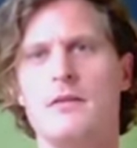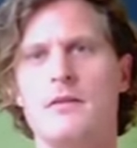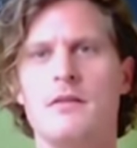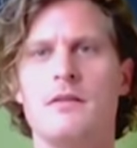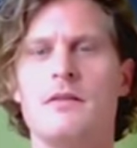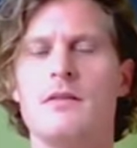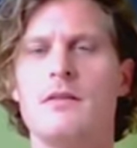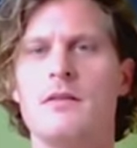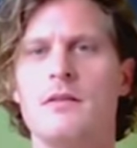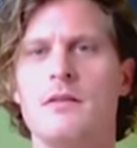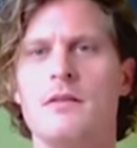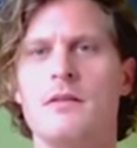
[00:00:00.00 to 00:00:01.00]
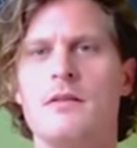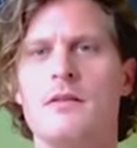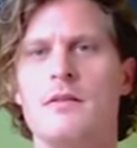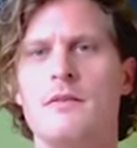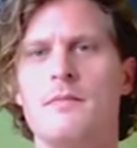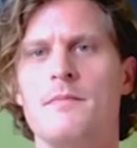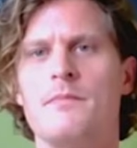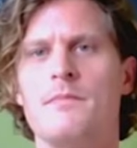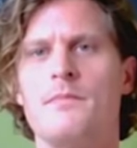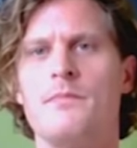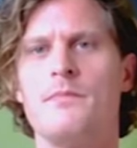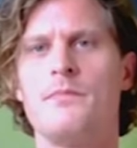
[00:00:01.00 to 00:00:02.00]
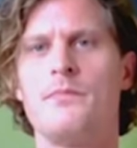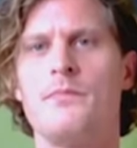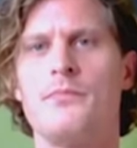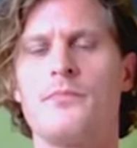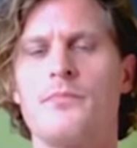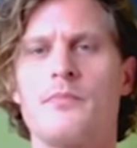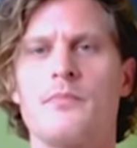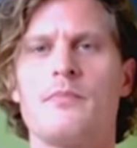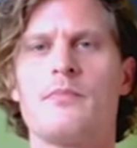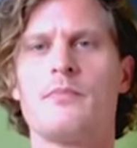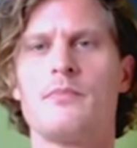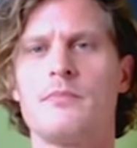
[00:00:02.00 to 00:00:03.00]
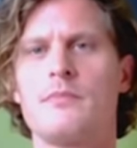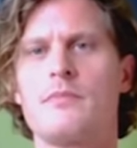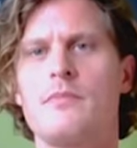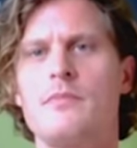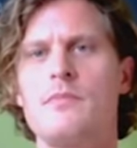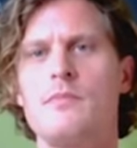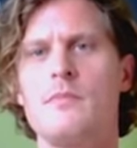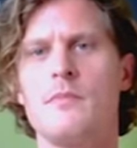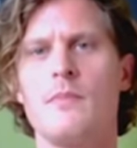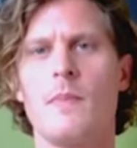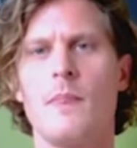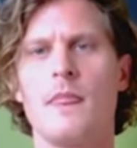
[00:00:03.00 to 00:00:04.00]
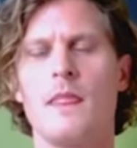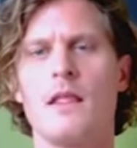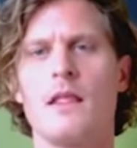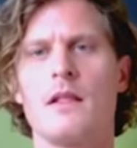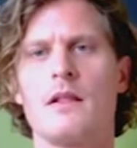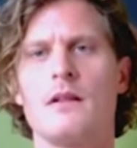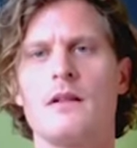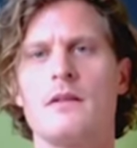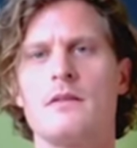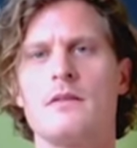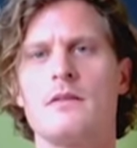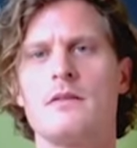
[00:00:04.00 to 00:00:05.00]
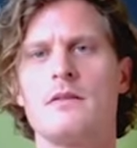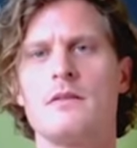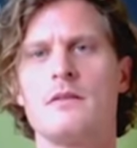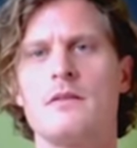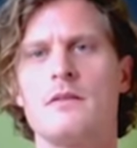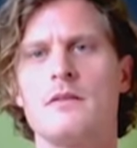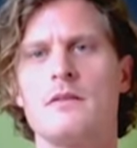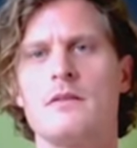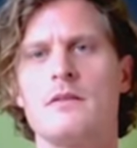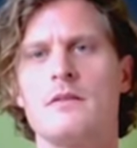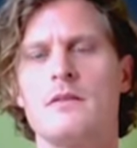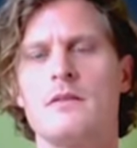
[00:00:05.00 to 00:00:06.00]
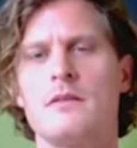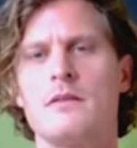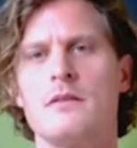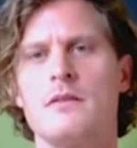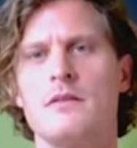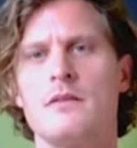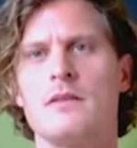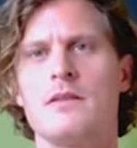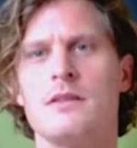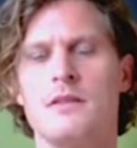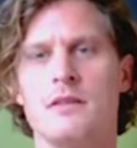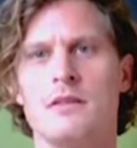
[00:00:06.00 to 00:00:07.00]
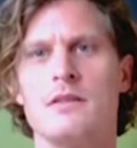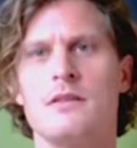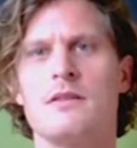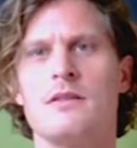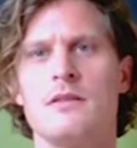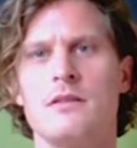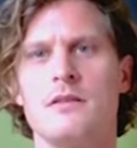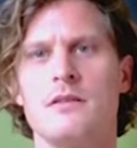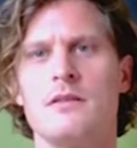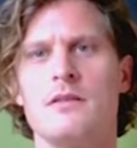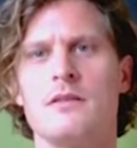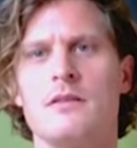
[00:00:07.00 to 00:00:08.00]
(not speaking)